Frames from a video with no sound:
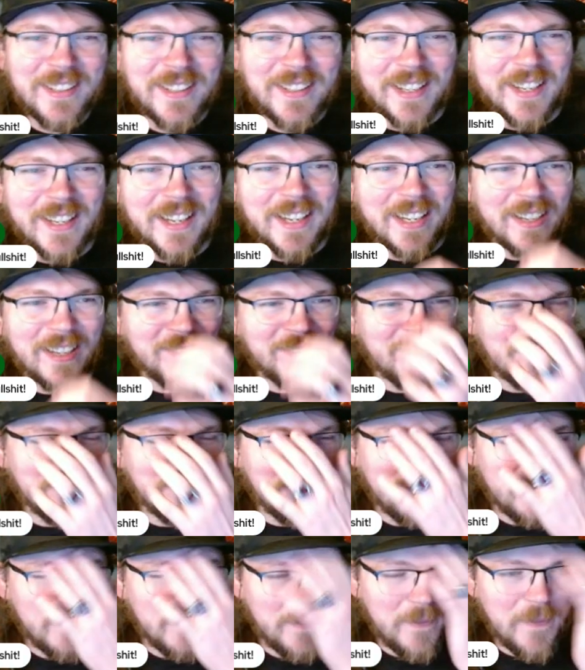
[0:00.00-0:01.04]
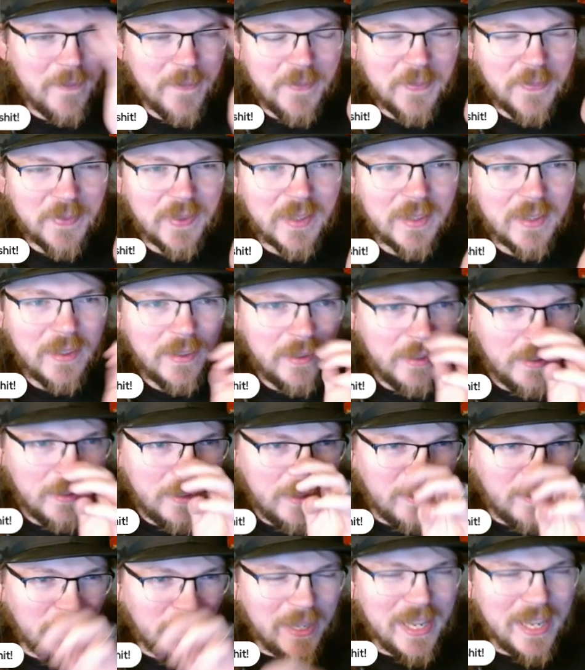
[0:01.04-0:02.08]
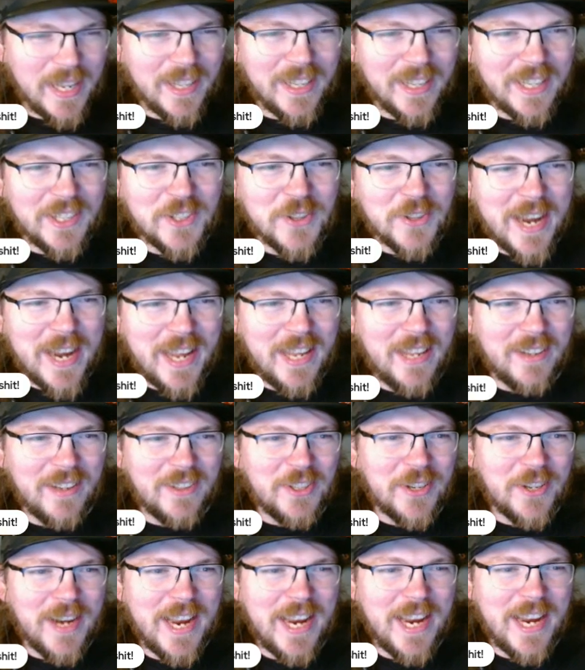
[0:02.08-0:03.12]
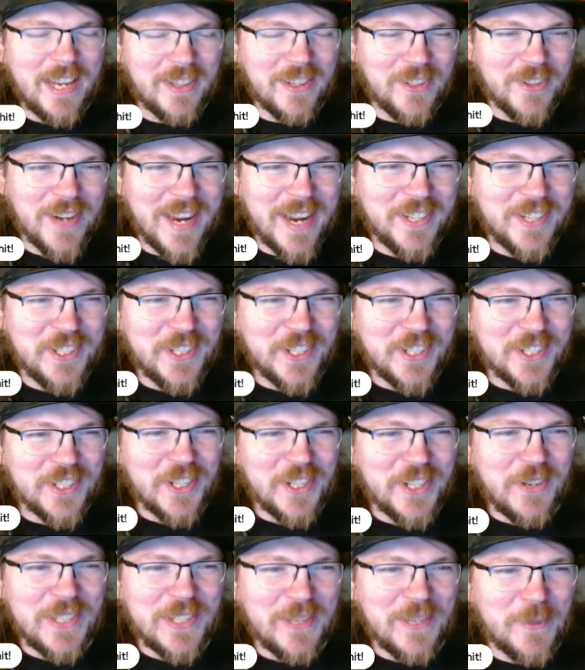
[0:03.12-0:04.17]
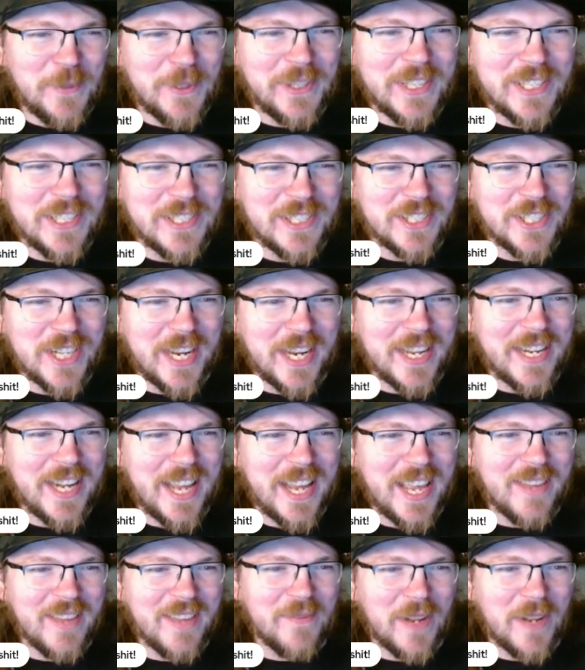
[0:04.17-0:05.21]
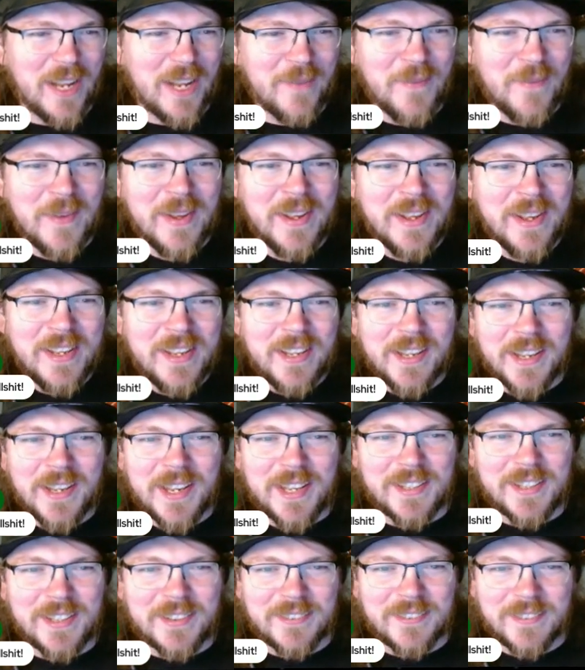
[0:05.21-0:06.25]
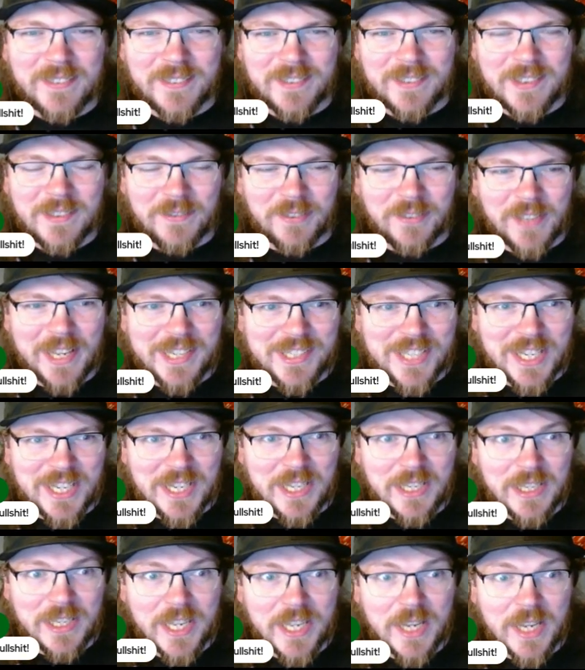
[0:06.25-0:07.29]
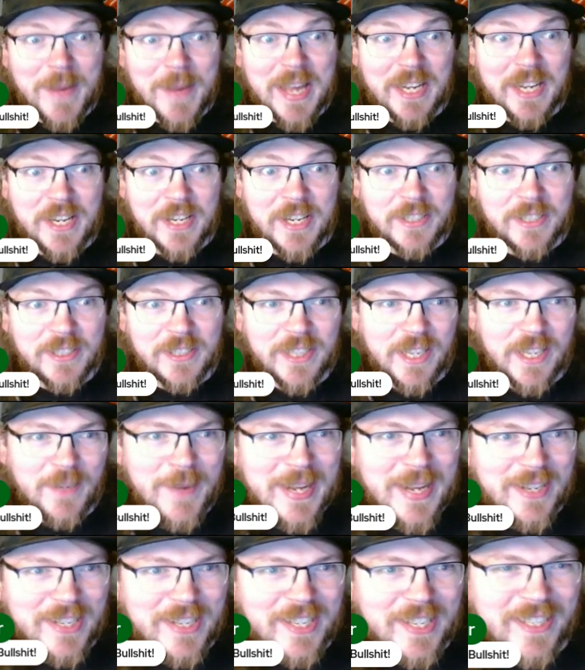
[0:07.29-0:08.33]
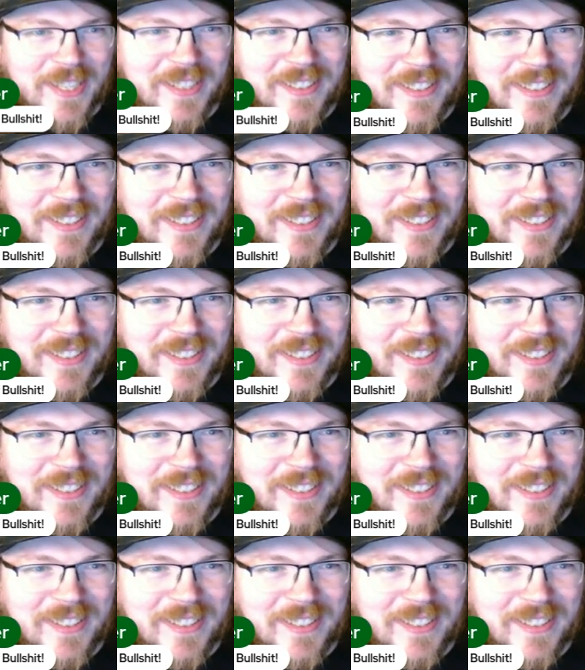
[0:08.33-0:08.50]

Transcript: But yeah, like Trash just shows up with this giant A-bomb, and Flag's like, "Get him out of here! Get him out of here!"